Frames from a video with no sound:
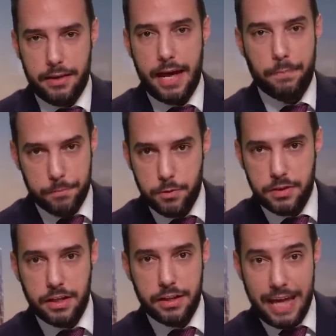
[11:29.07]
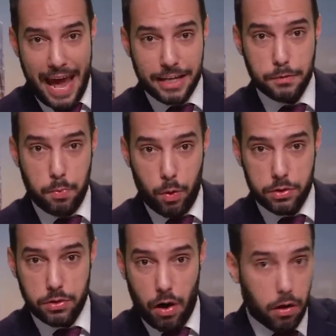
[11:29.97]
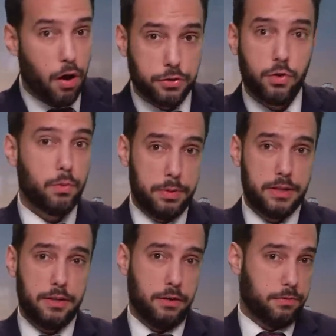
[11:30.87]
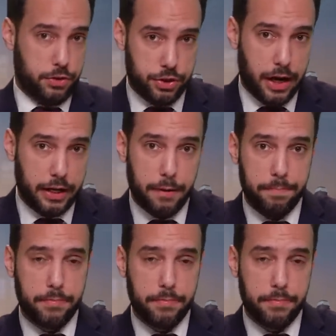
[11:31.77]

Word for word: Now, New Zealand exports are also a big deal for China.